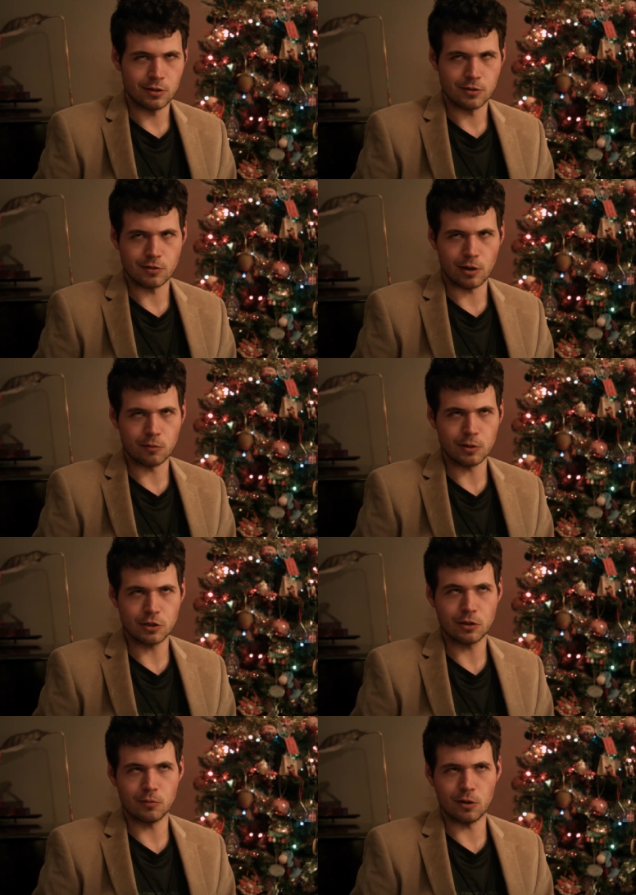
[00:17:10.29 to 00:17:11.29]
So I
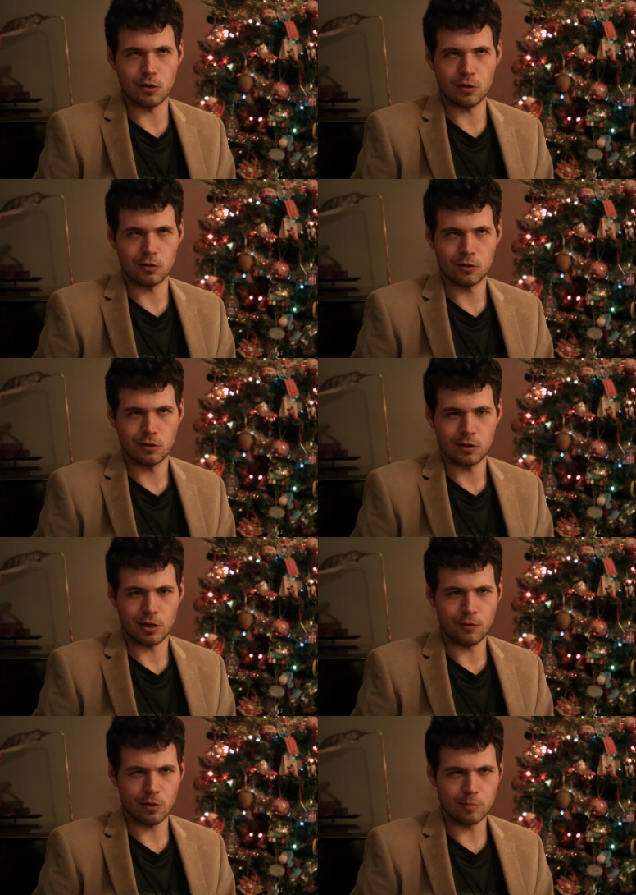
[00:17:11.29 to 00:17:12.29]
wish you all a
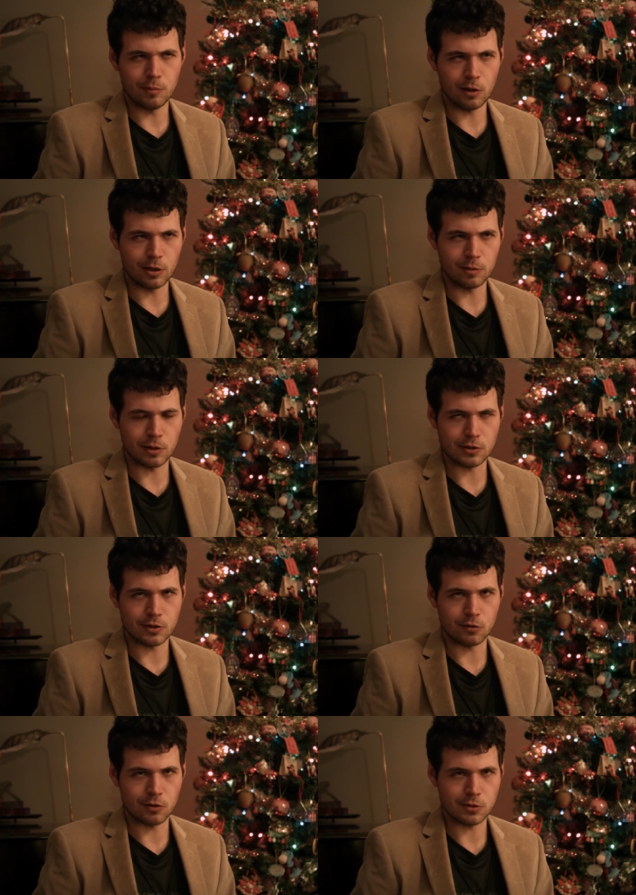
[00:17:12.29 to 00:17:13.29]
very merry and
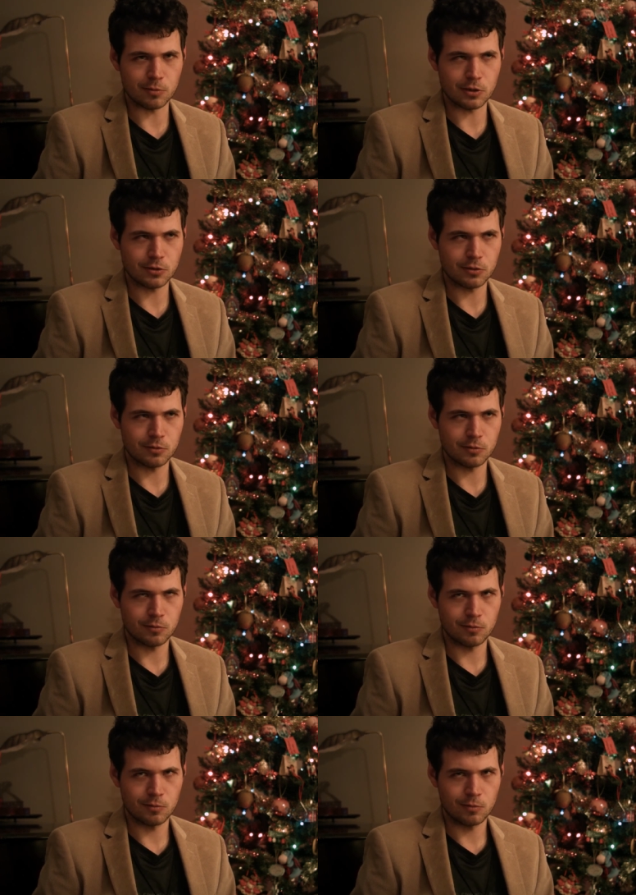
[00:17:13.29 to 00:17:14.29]
blessed Christmas.
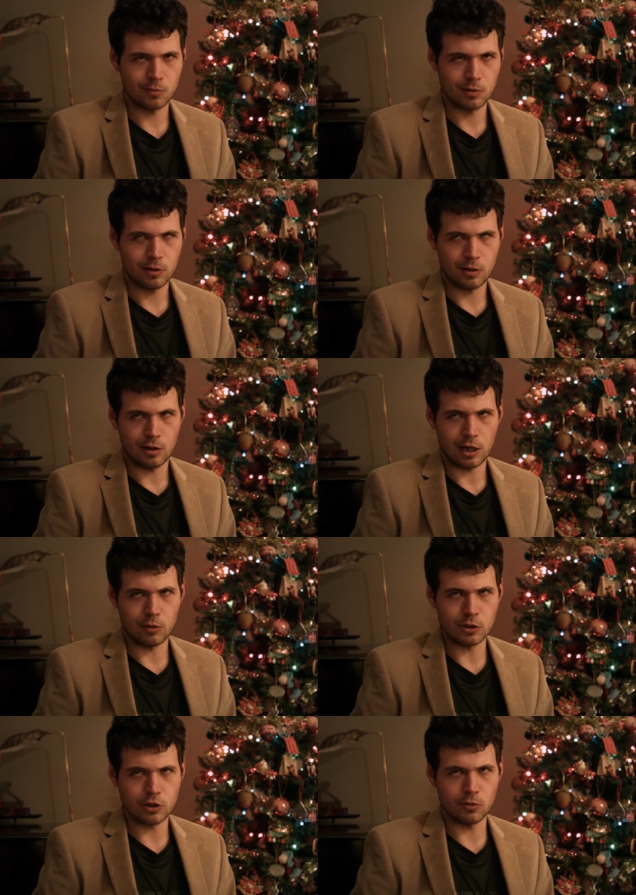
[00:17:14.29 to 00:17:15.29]
I
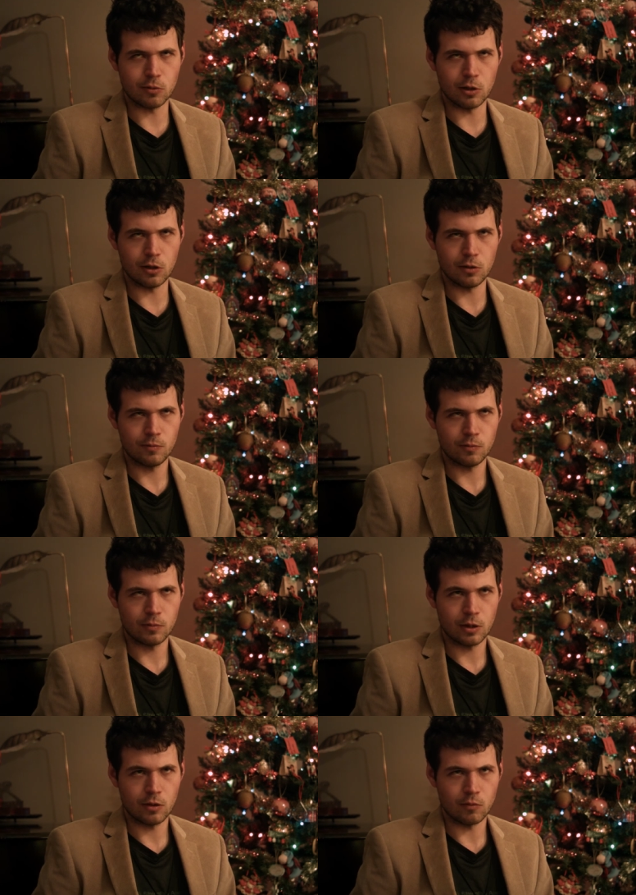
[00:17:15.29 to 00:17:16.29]
wish you all
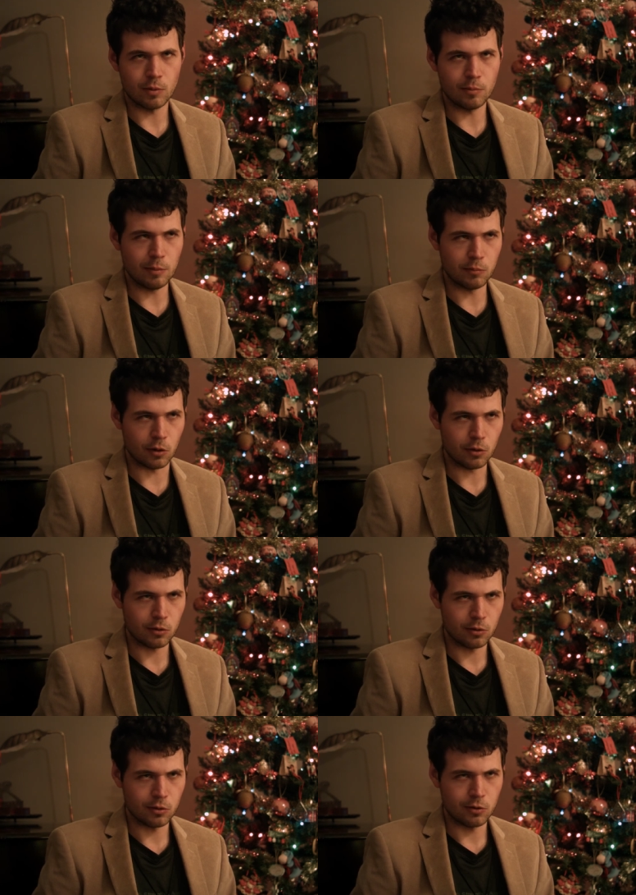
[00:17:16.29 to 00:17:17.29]
remember
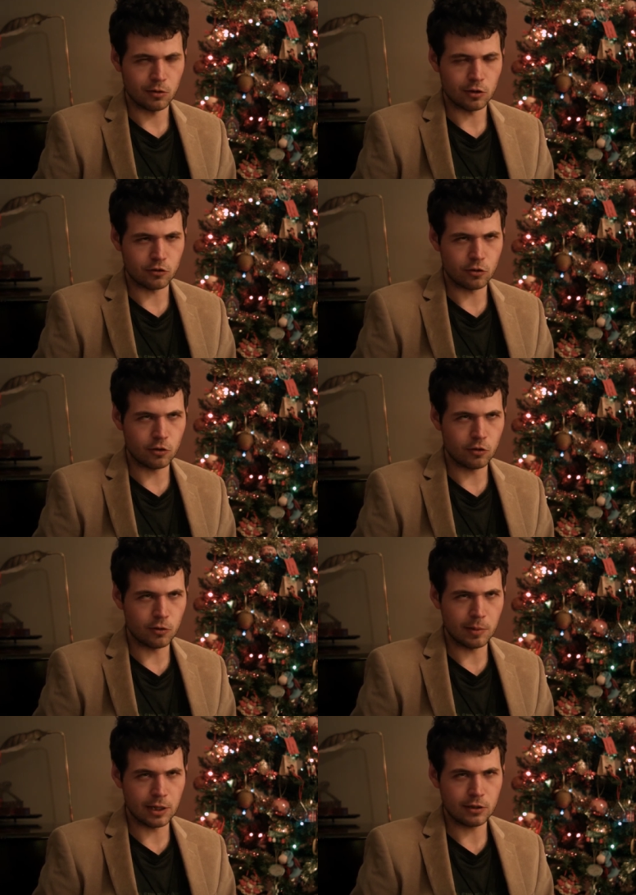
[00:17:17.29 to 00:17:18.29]
the true
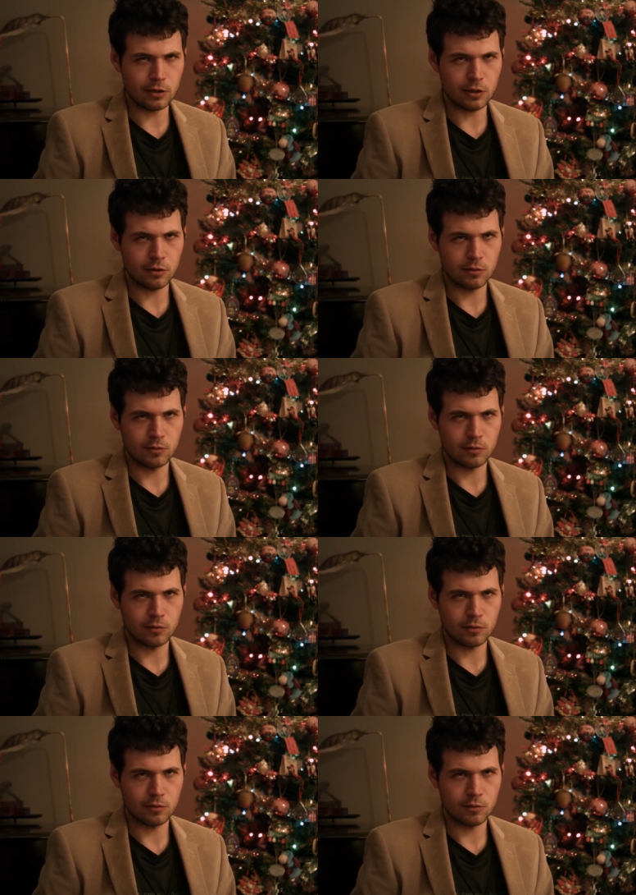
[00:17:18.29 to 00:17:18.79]
humanity